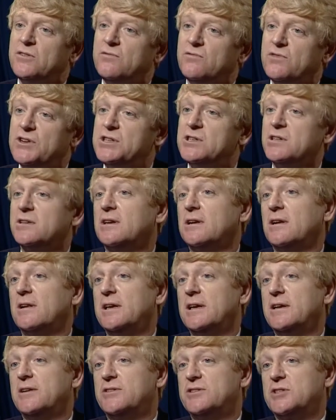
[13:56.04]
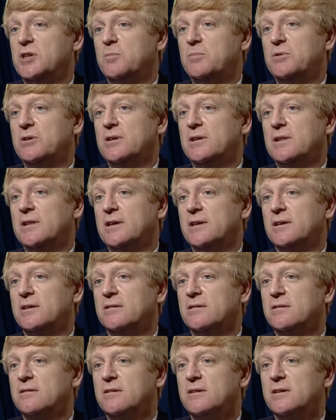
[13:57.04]
vision in leadership earlier.
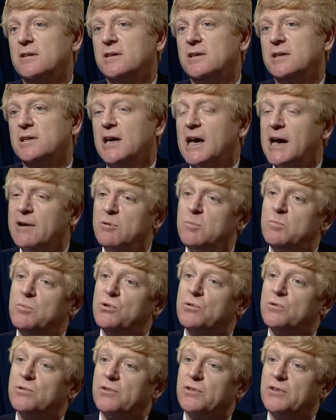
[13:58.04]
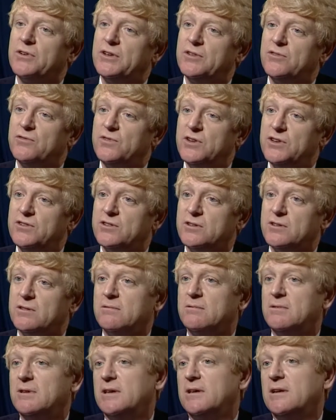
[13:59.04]
How important is
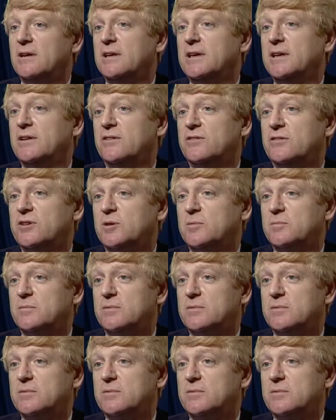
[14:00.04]
vision in leadership?